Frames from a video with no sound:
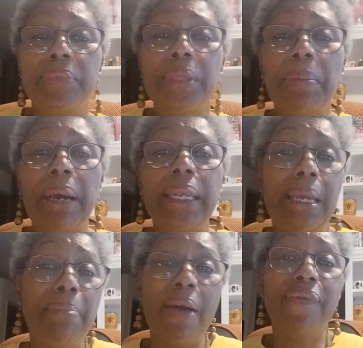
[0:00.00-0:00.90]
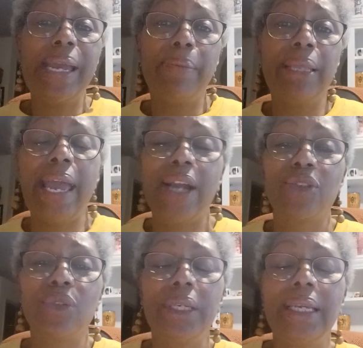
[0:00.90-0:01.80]
somebody in my family
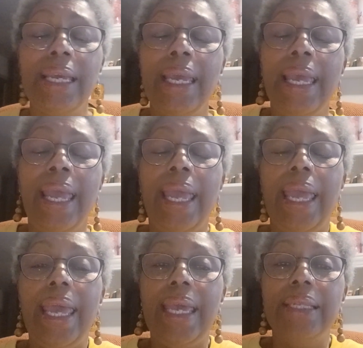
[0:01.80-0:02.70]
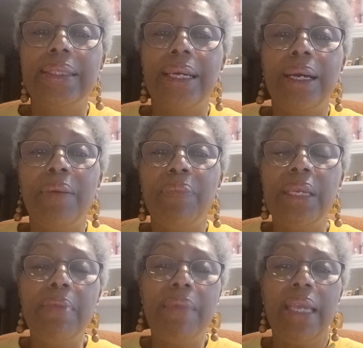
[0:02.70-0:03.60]
actually and um,
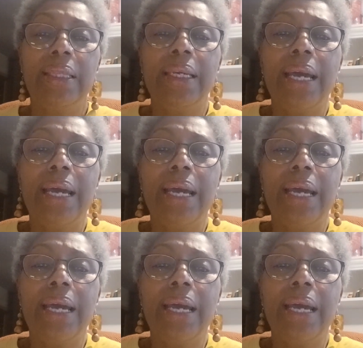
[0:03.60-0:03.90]
he made the